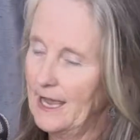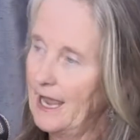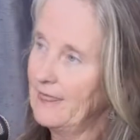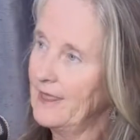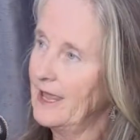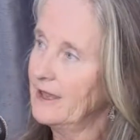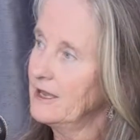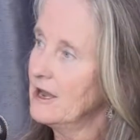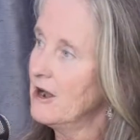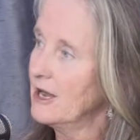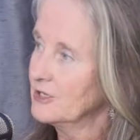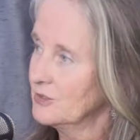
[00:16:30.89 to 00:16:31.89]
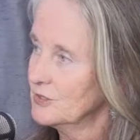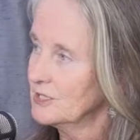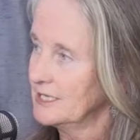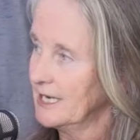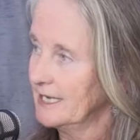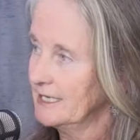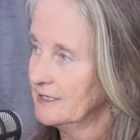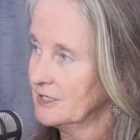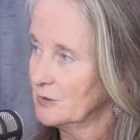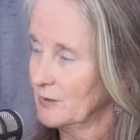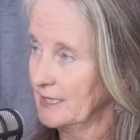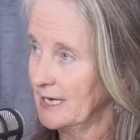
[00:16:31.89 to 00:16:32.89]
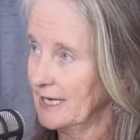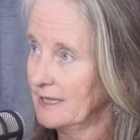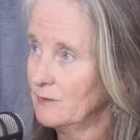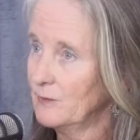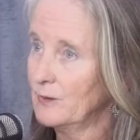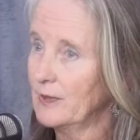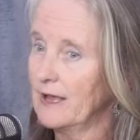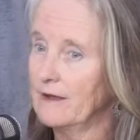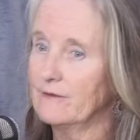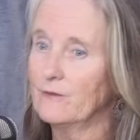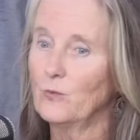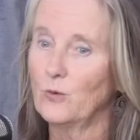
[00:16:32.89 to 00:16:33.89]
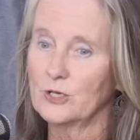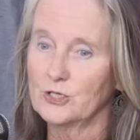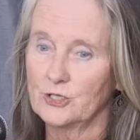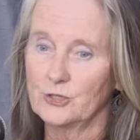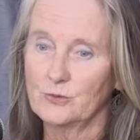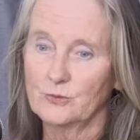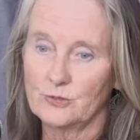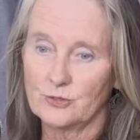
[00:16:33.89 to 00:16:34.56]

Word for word: And then on Tuesday night, the 29th, we will have Ward 2.